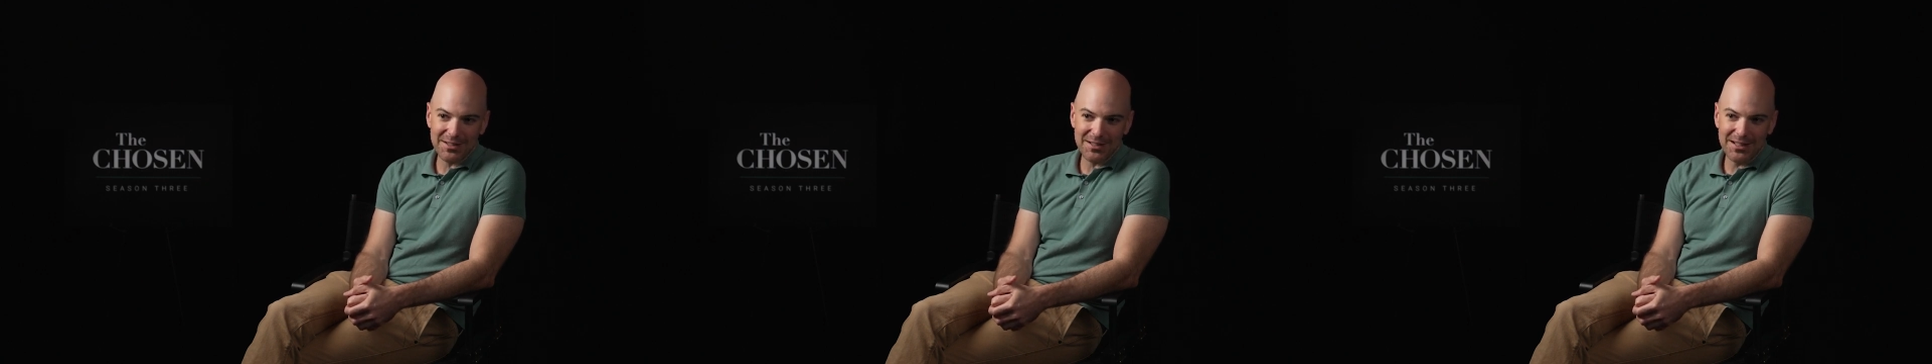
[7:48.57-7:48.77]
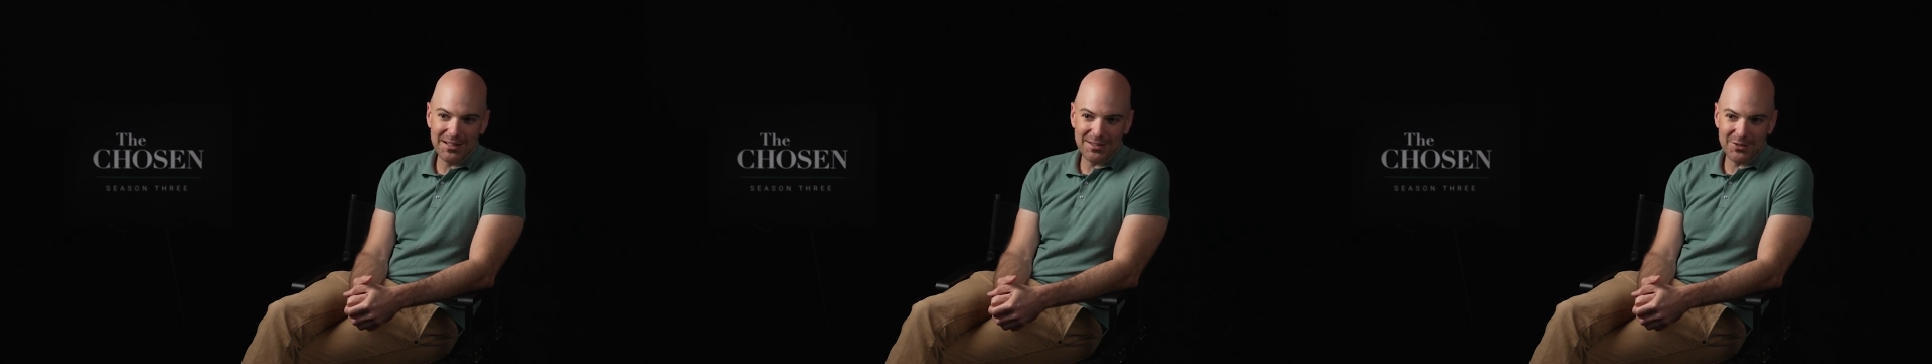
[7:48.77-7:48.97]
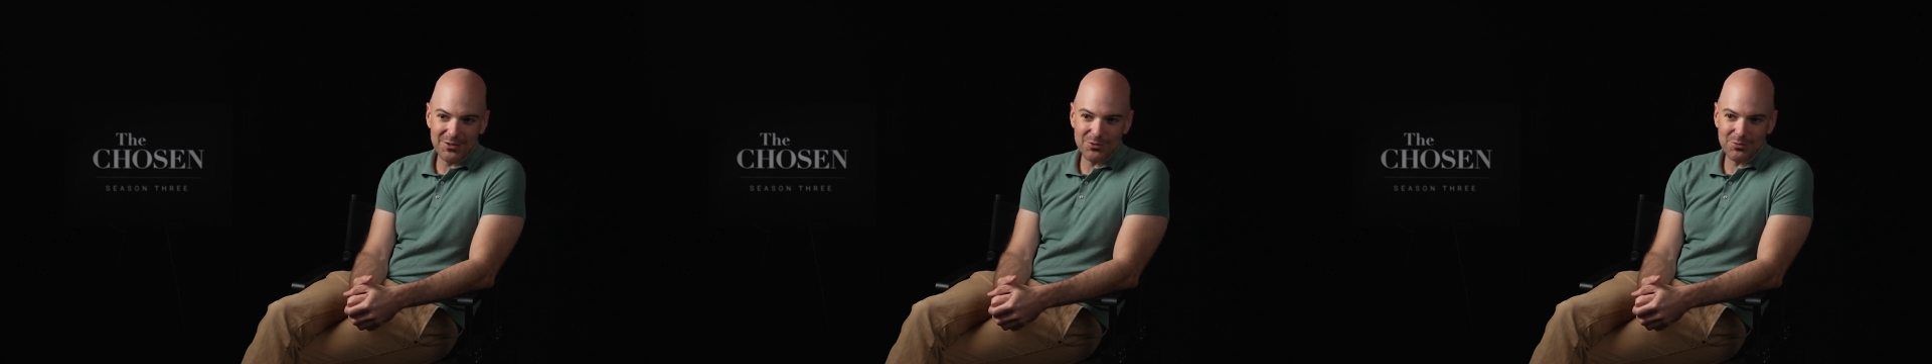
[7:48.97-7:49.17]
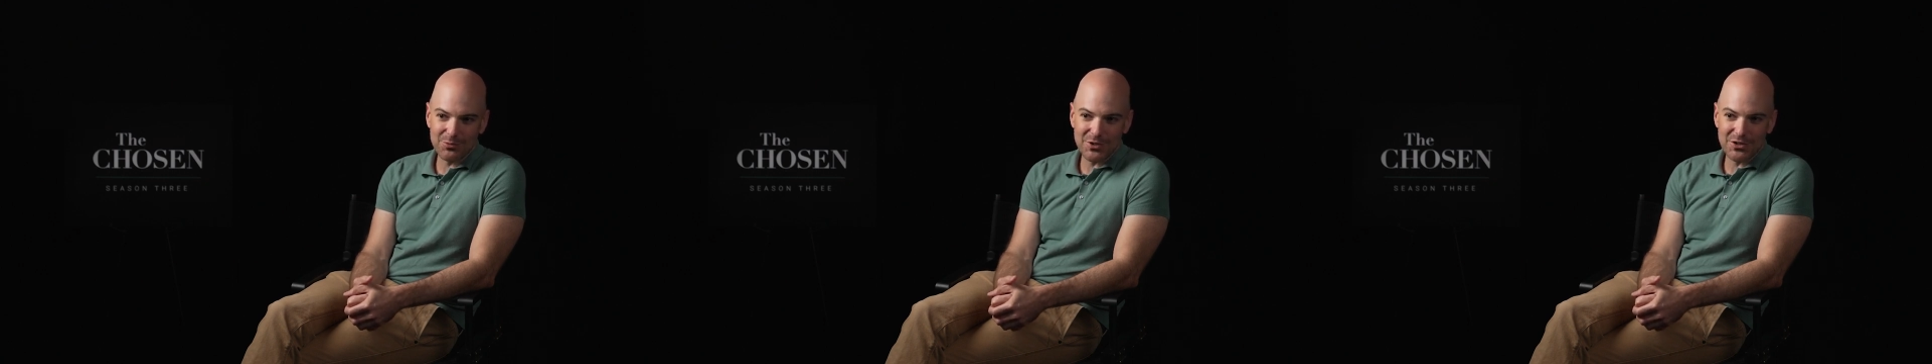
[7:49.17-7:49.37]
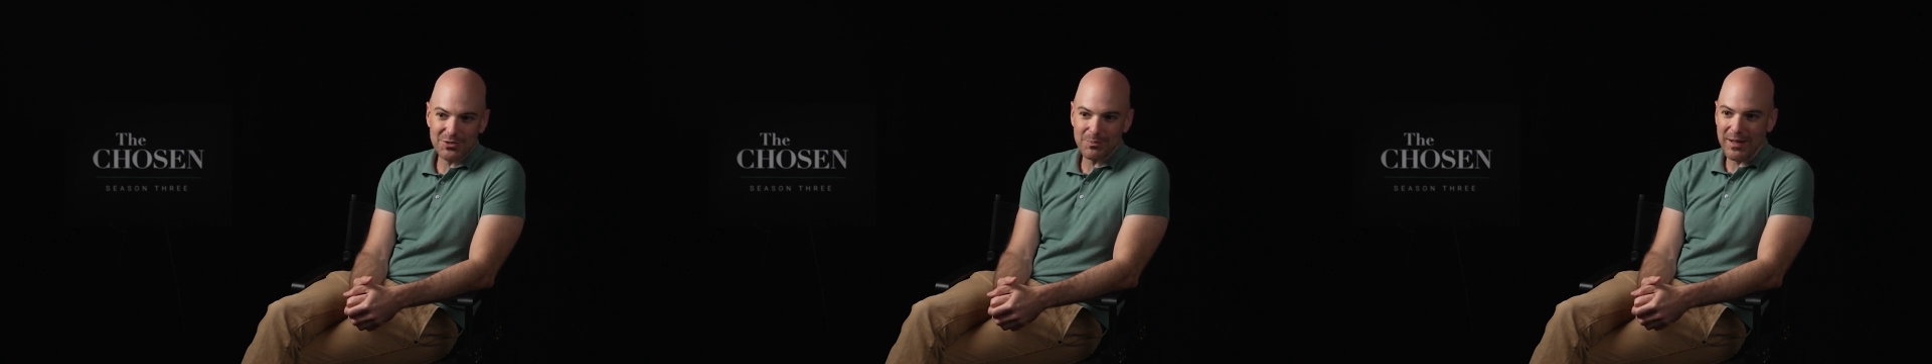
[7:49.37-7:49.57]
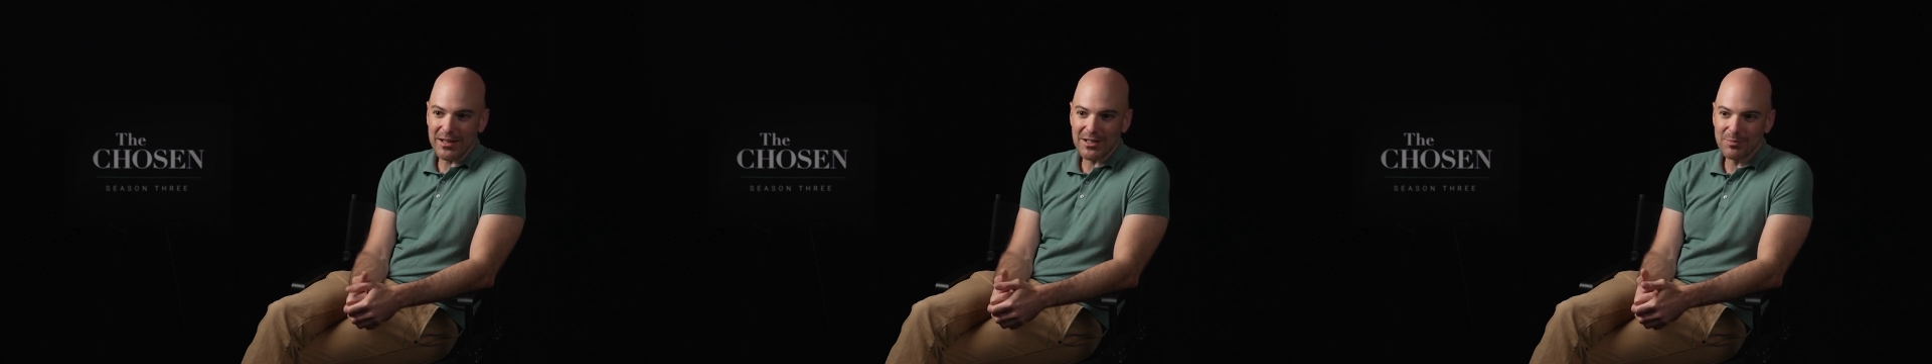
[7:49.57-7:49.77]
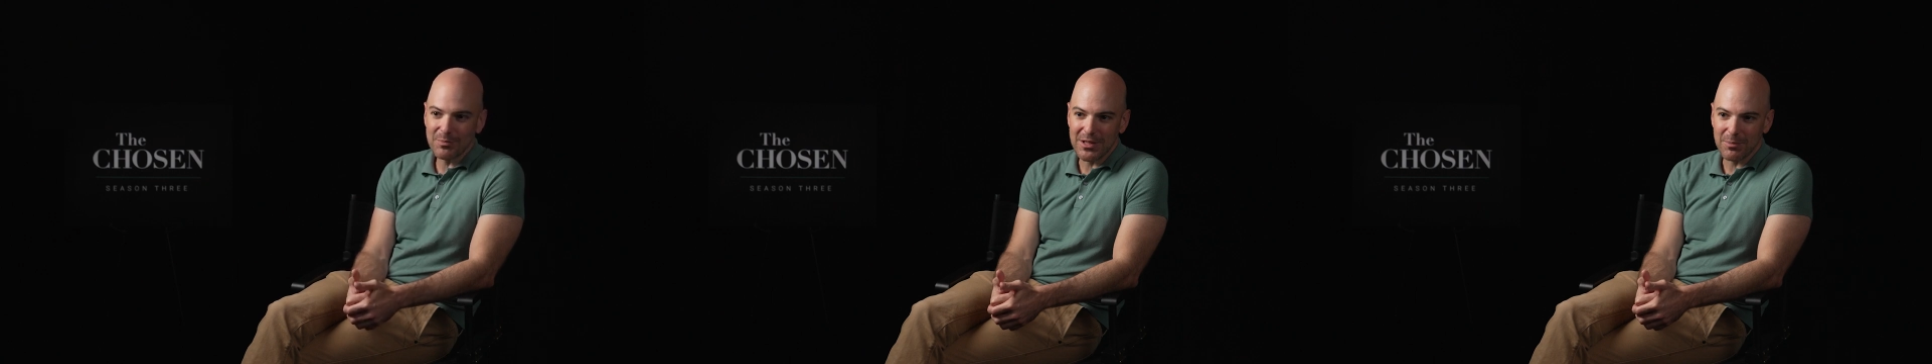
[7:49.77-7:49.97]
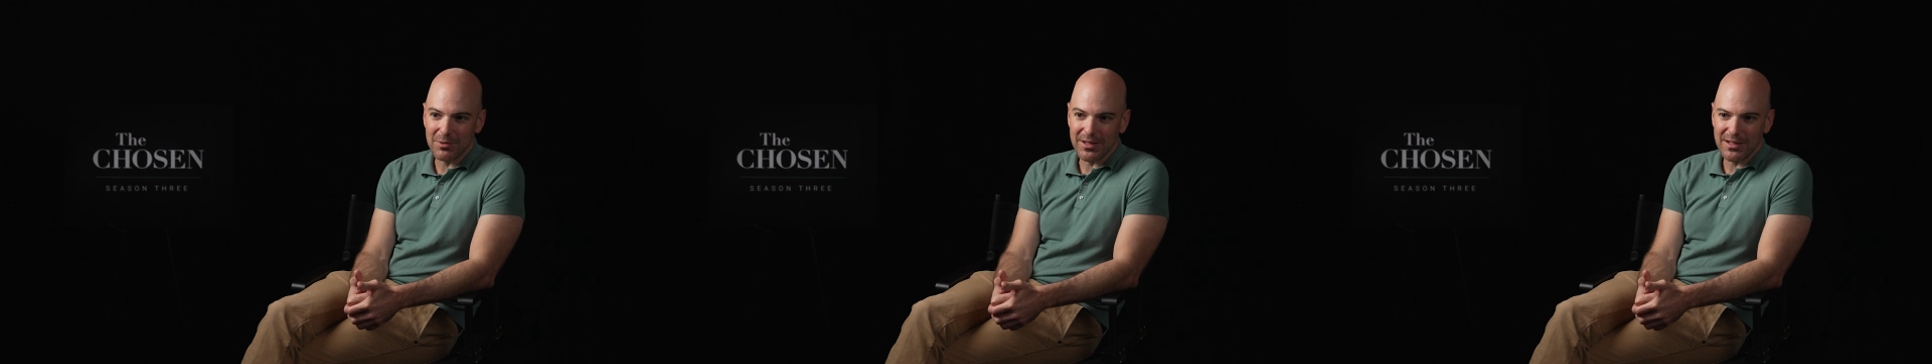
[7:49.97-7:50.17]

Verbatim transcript: He mm. does respect people.